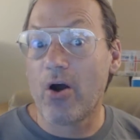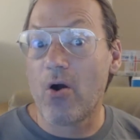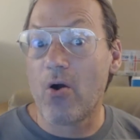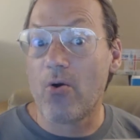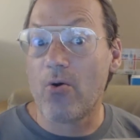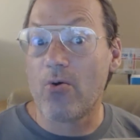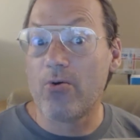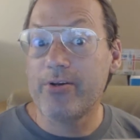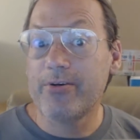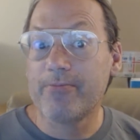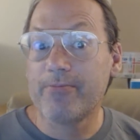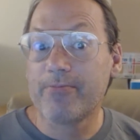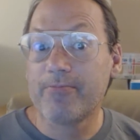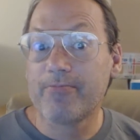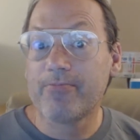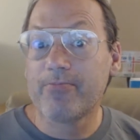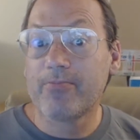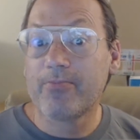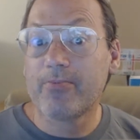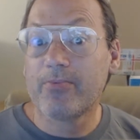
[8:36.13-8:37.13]
code,
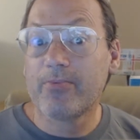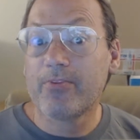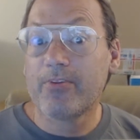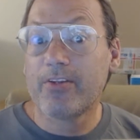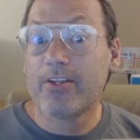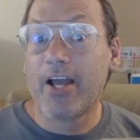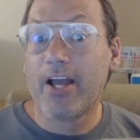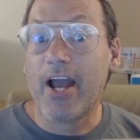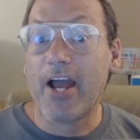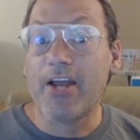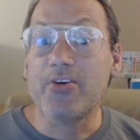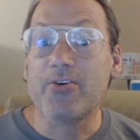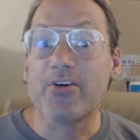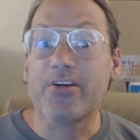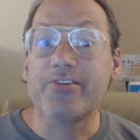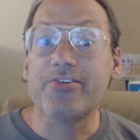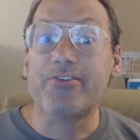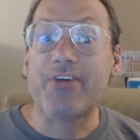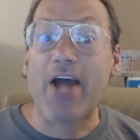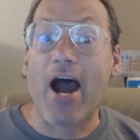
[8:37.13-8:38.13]
and
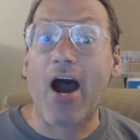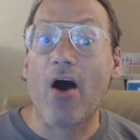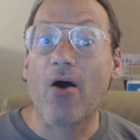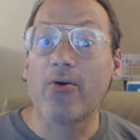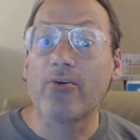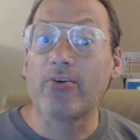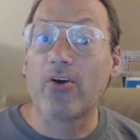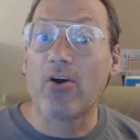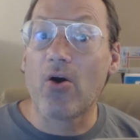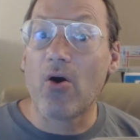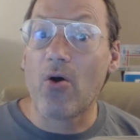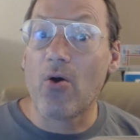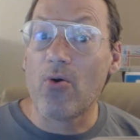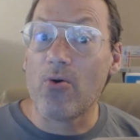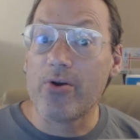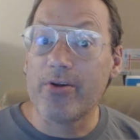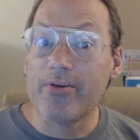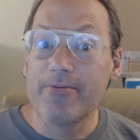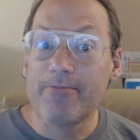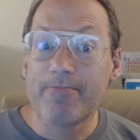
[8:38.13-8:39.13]
you could
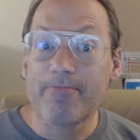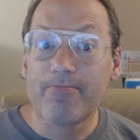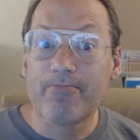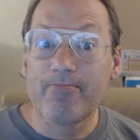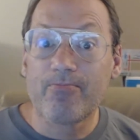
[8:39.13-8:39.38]
download